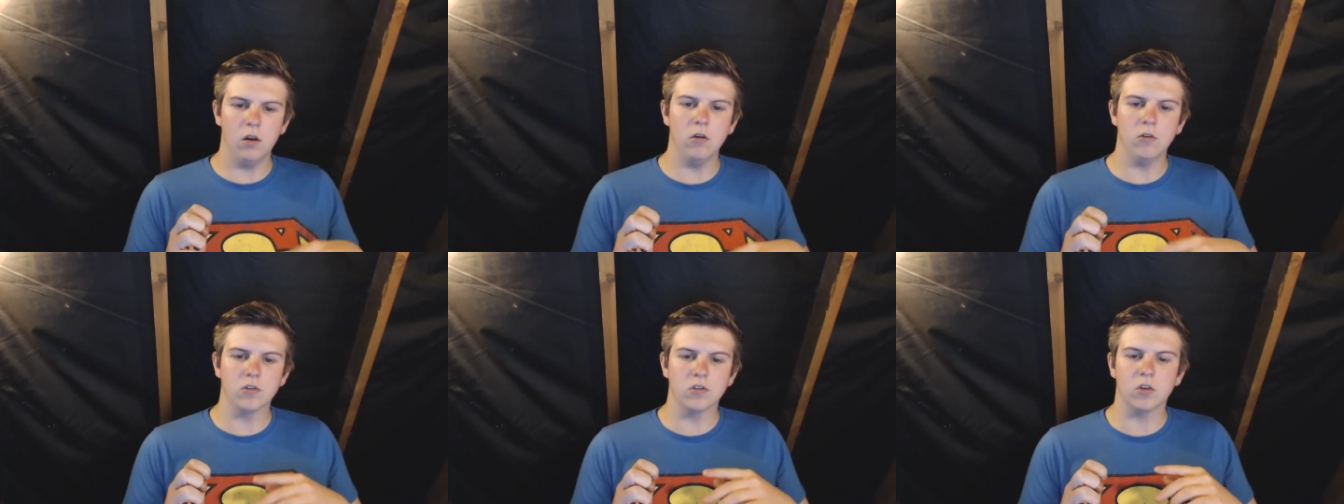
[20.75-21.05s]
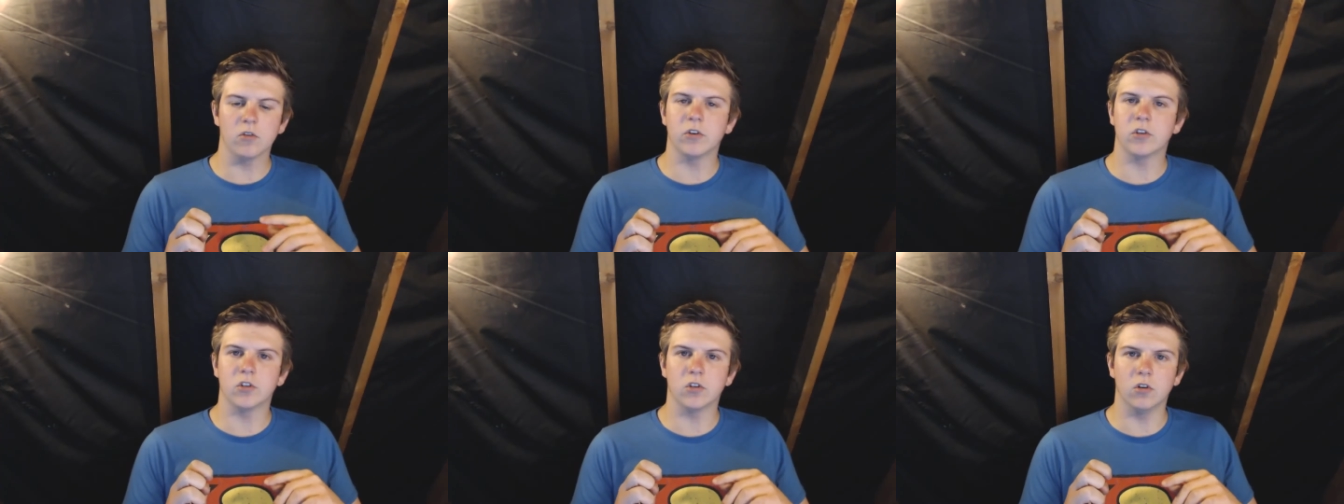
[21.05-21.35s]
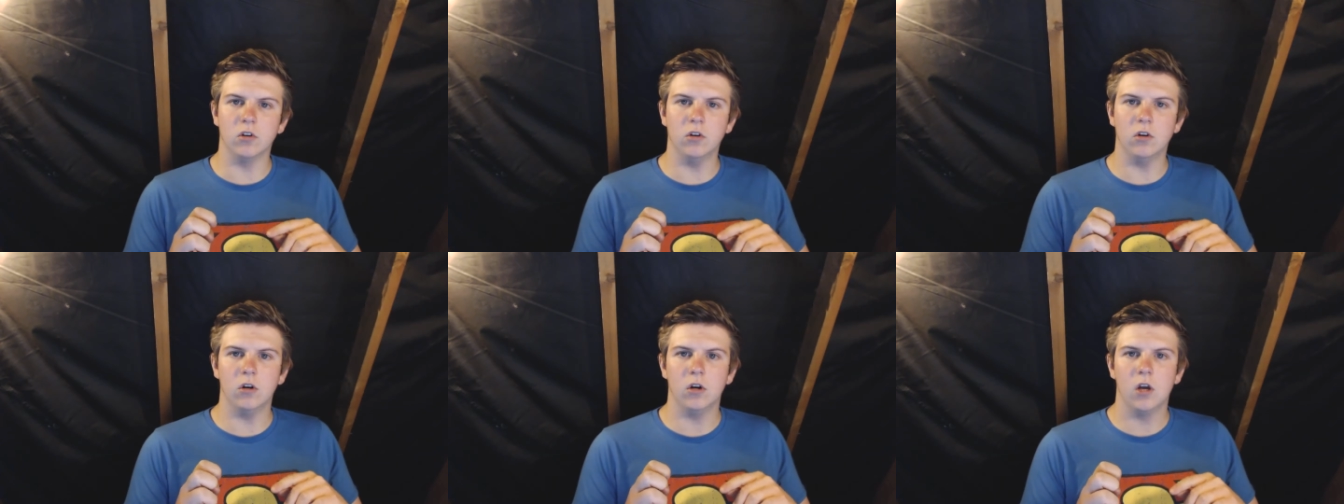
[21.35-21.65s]
long story
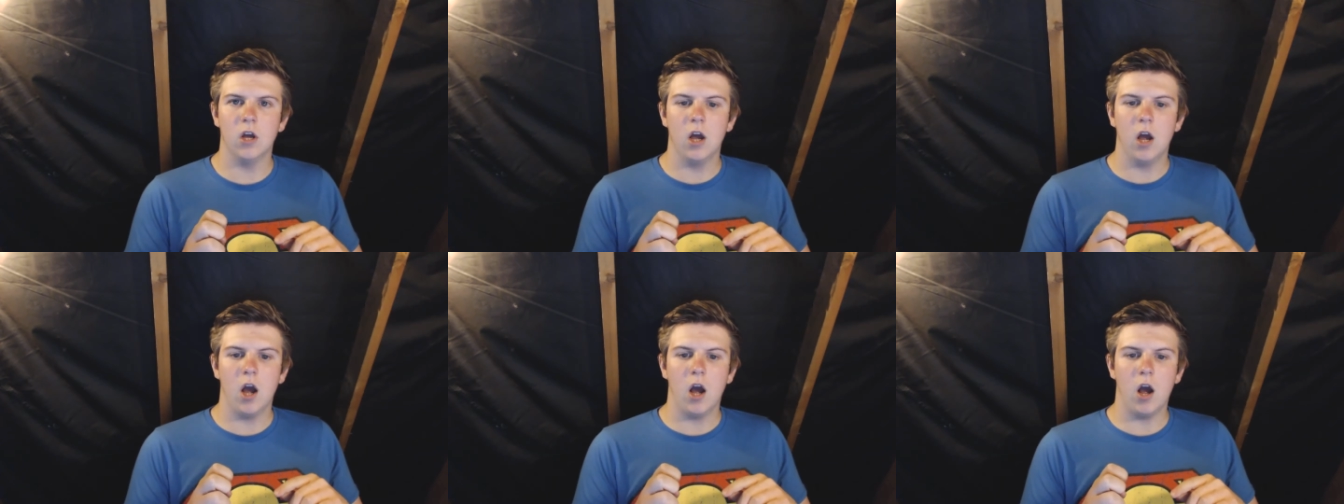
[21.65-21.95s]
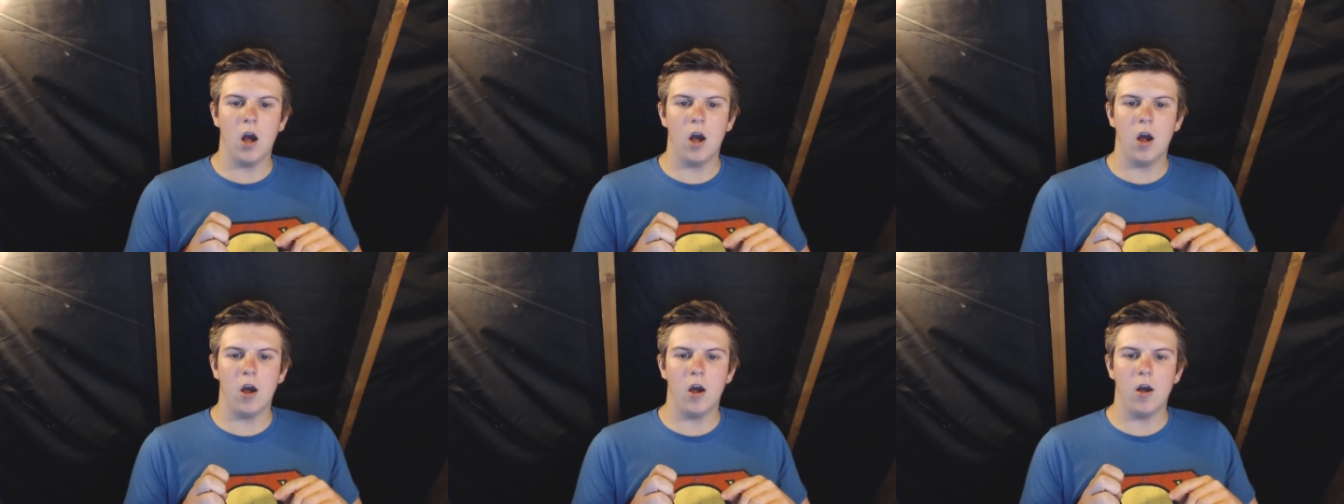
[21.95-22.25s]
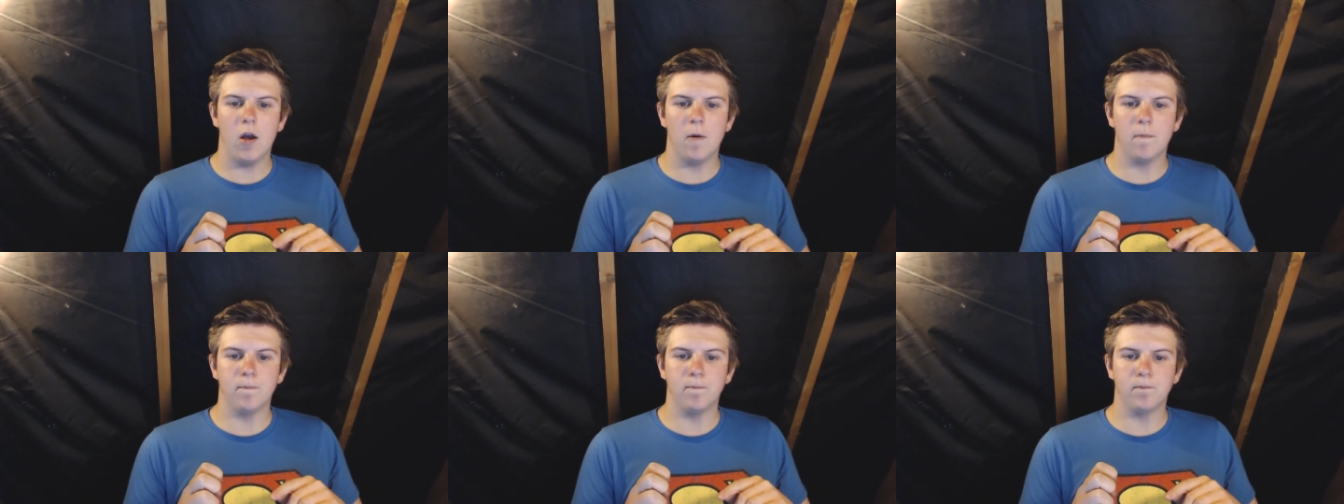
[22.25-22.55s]
short,
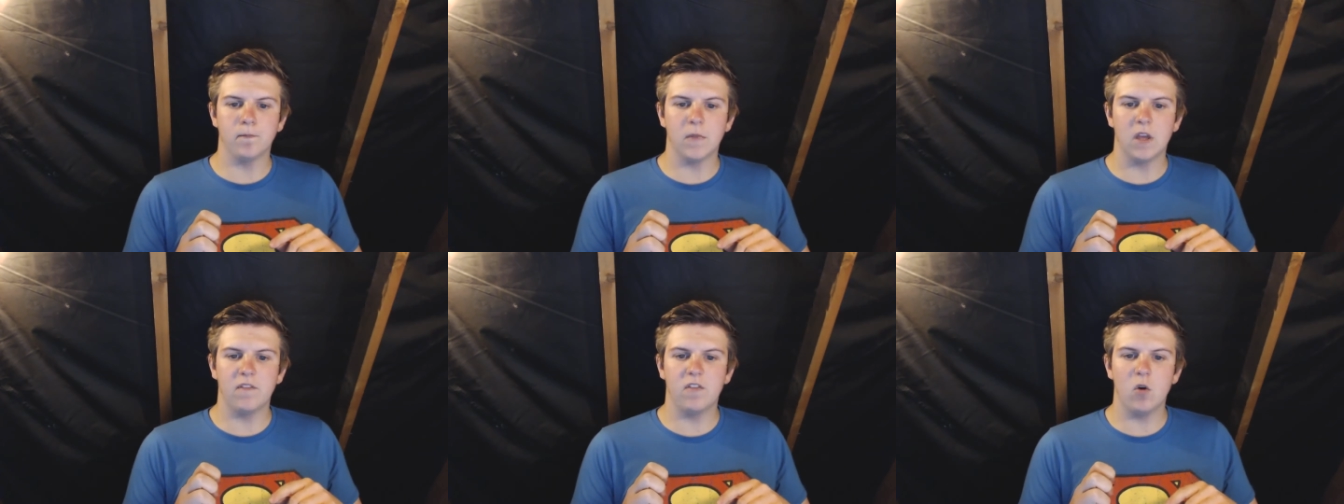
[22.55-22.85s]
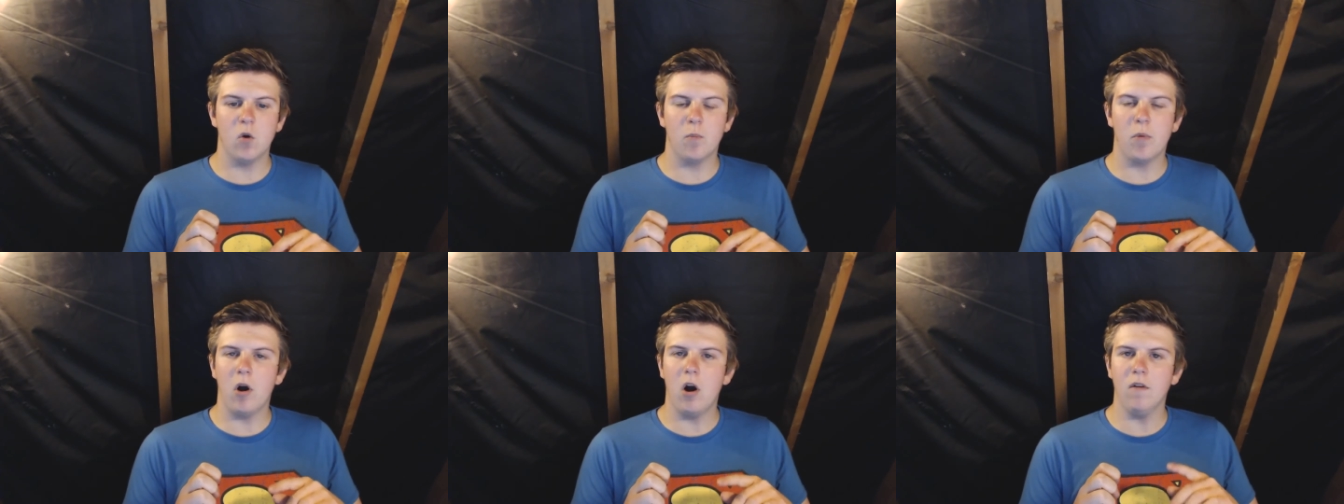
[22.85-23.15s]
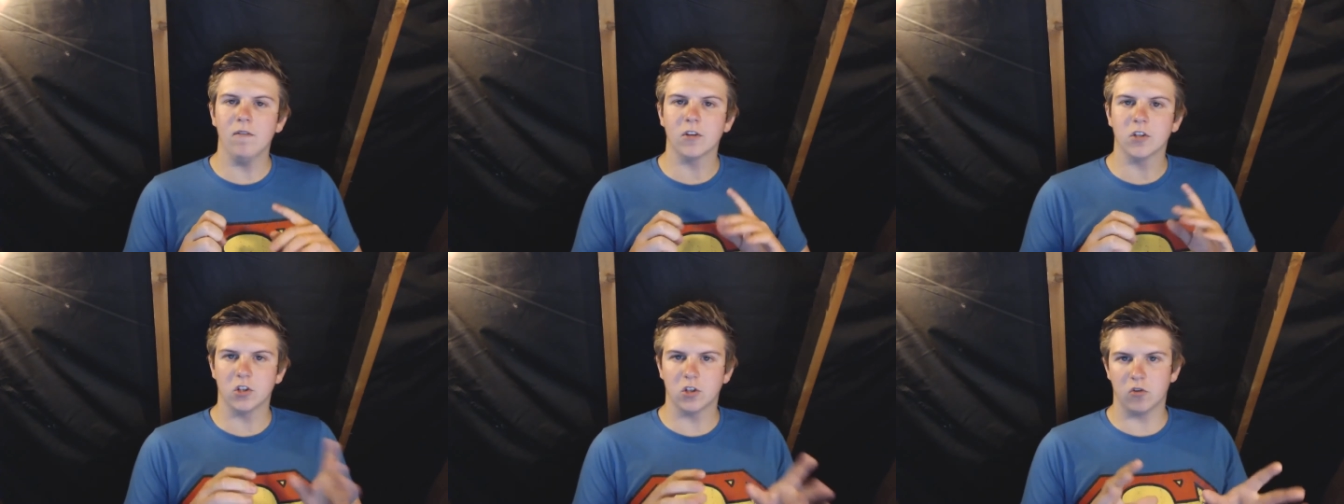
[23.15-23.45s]
if you were
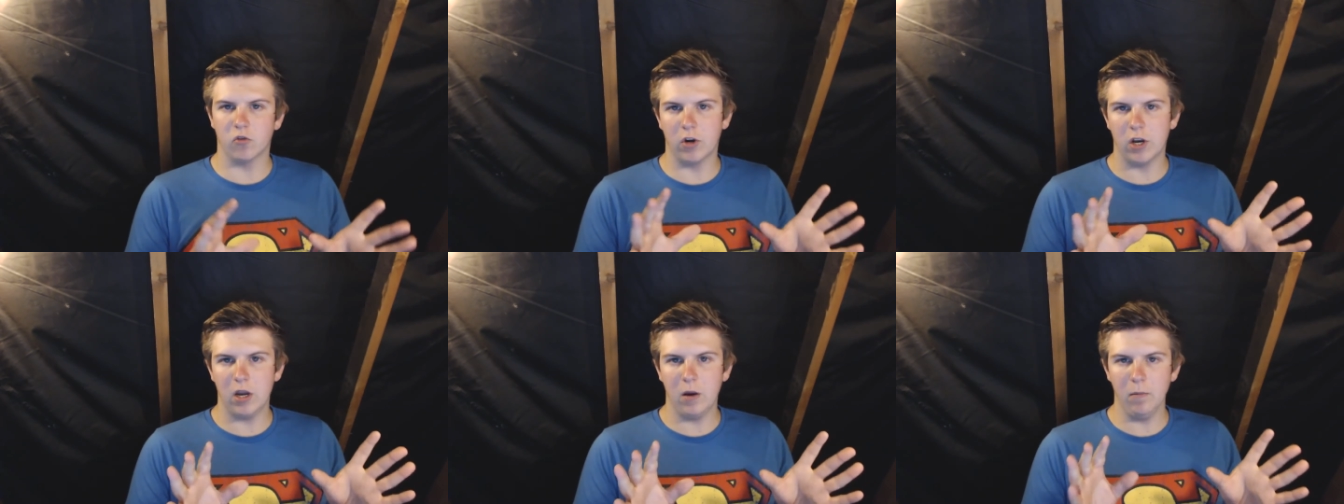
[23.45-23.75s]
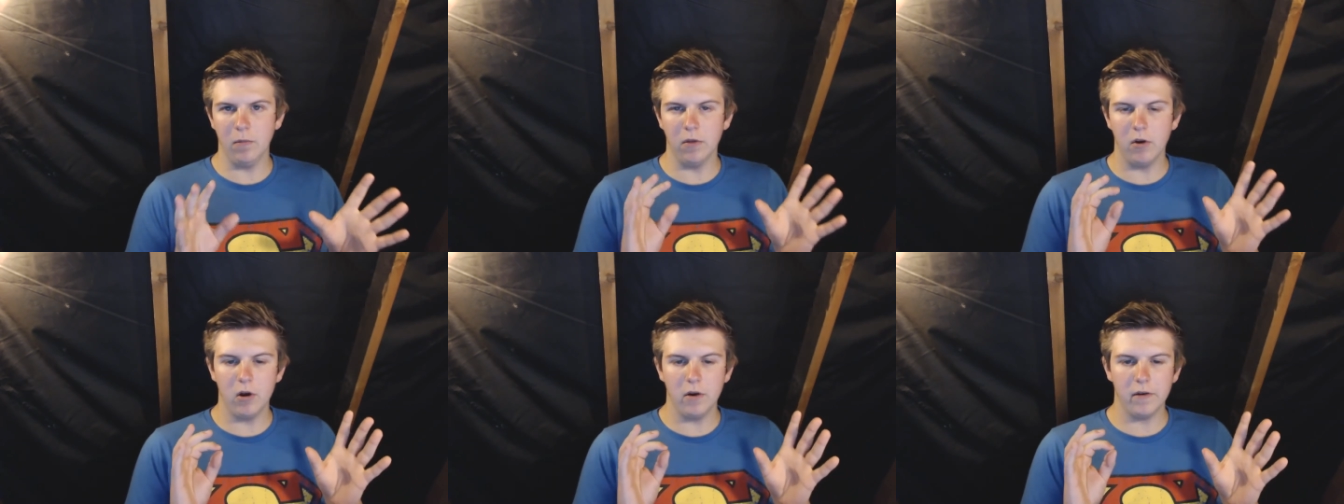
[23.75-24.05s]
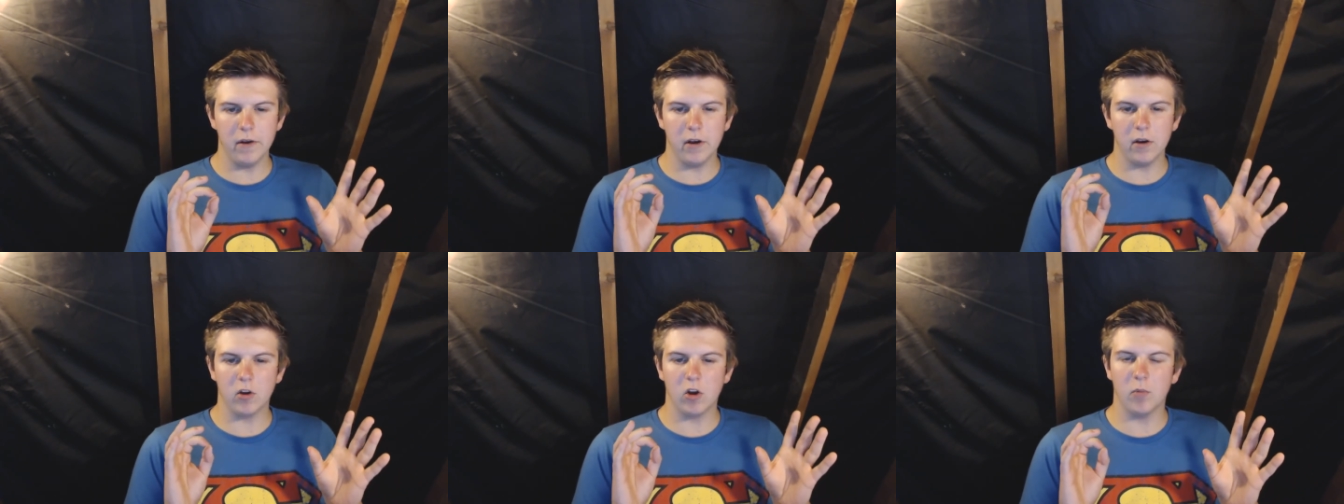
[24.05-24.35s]
part of a stream that
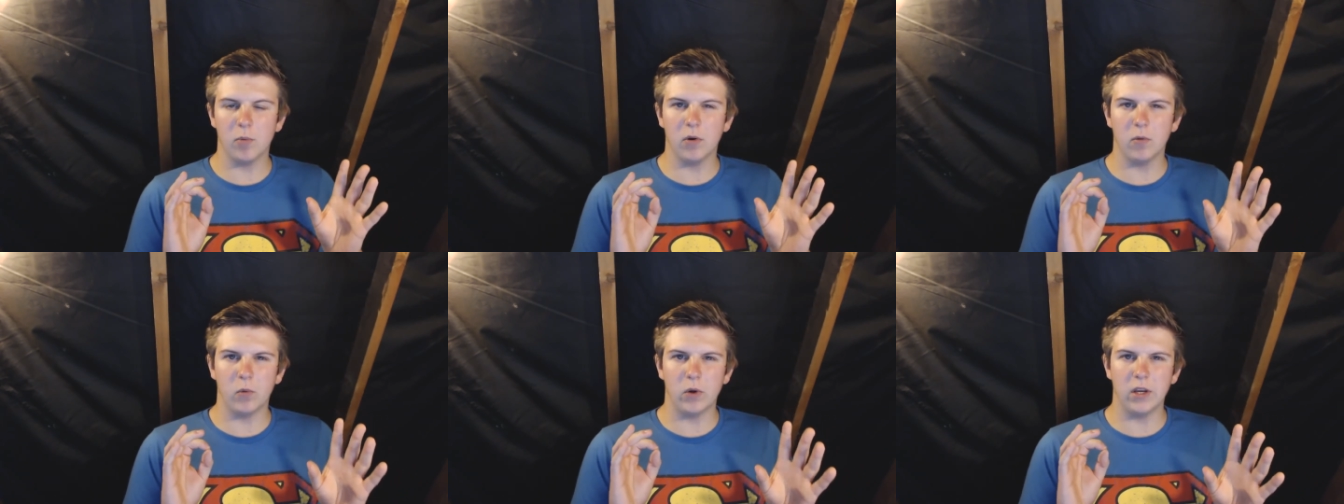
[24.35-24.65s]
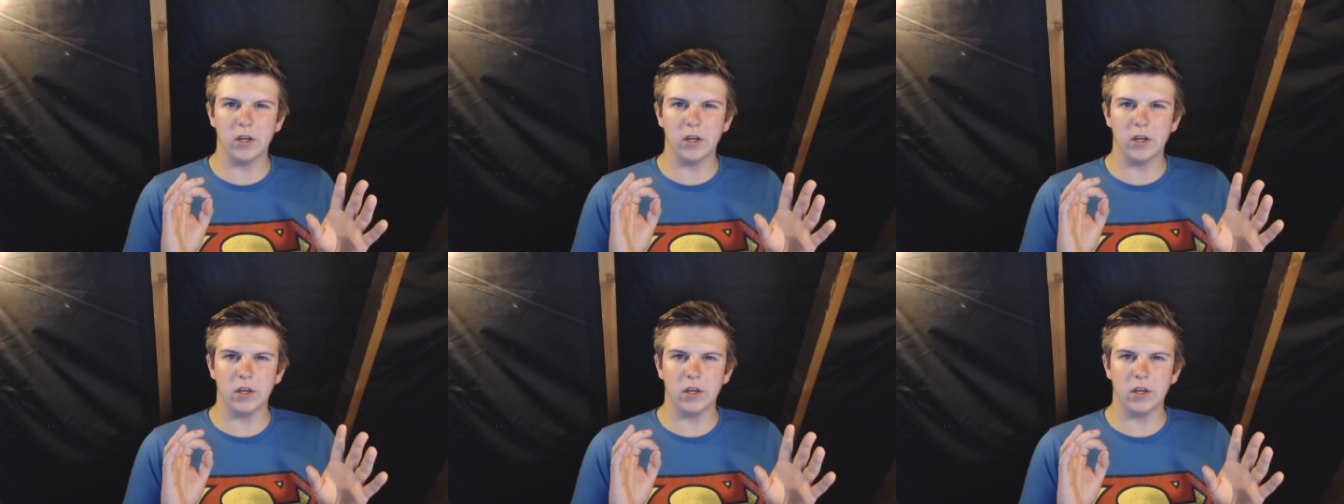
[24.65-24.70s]
I did a couple of